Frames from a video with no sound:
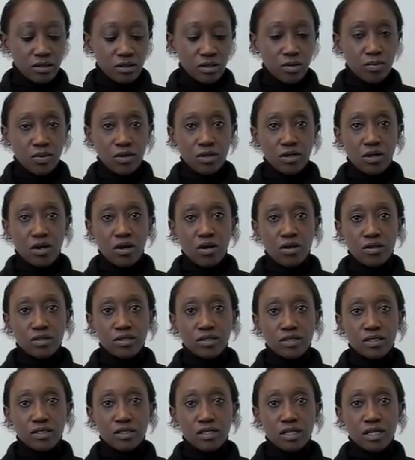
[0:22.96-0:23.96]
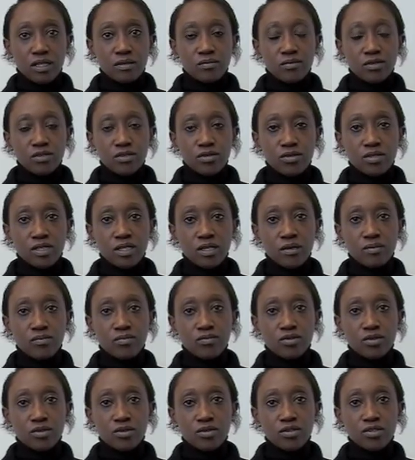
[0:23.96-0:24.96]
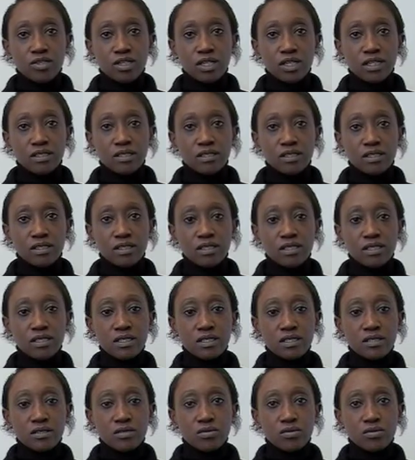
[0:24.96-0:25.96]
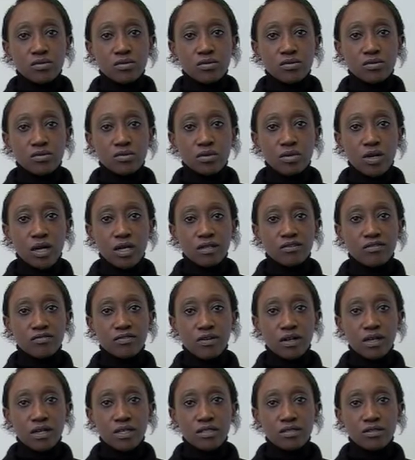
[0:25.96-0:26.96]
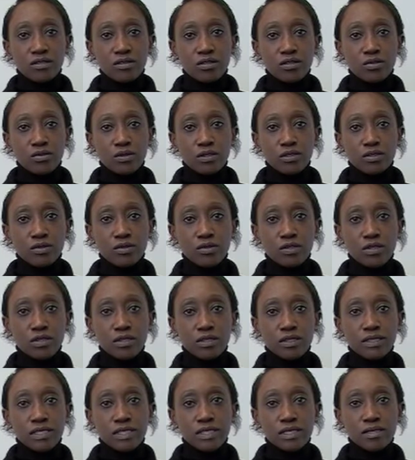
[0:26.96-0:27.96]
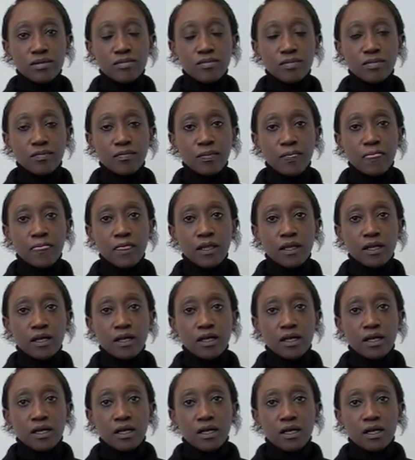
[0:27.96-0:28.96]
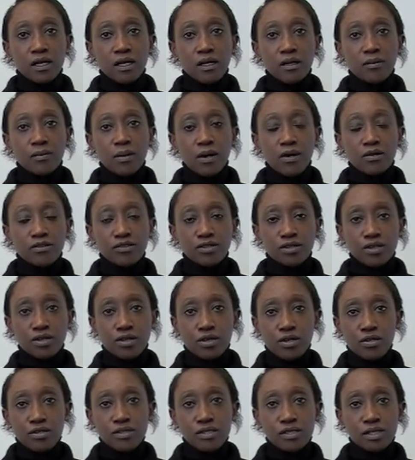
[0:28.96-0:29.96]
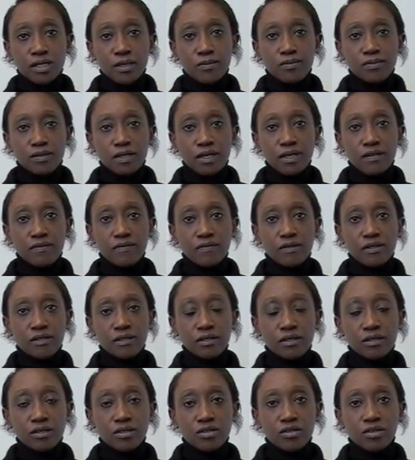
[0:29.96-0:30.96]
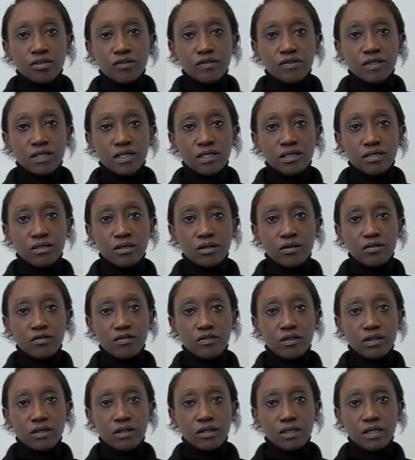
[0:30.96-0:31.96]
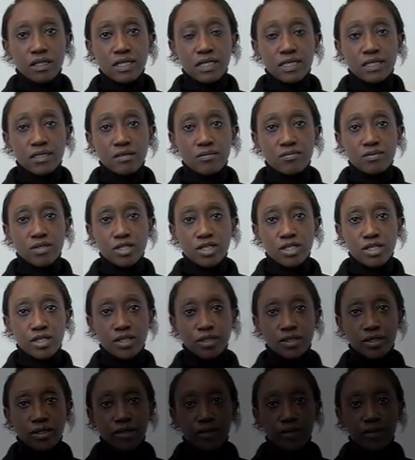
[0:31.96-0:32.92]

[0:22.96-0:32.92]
Global Art and Museum project is to advise the curatorial team about the concept and the content of the exhibition.